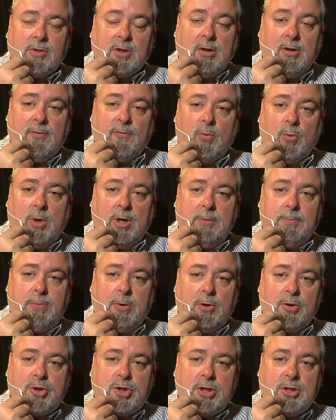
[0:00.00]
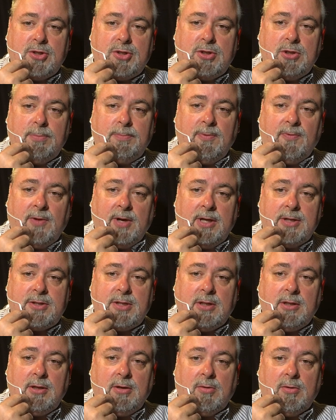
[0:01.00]
you have one person
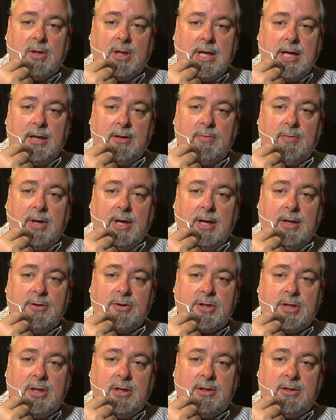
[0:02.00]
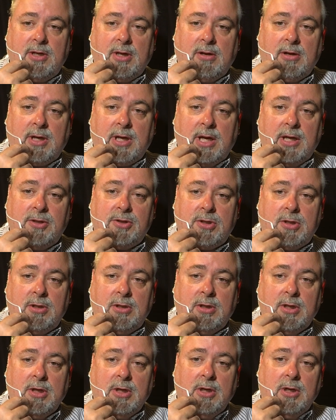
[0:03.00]
supervising the Orlando Anderson interrogation.